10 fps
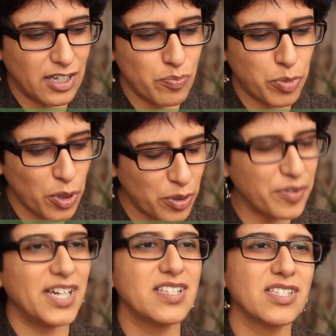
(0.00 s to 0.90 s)

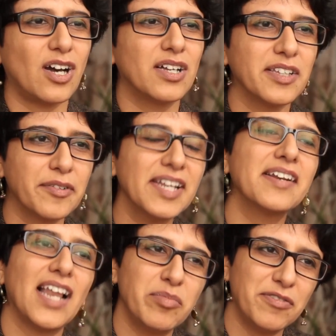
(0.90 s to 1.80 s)
progress on the
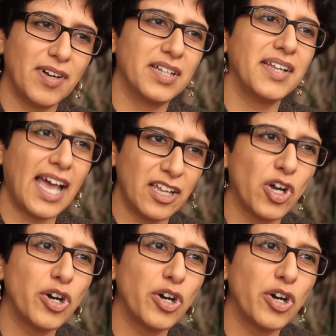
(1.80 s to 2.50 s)
Green Climate Fund and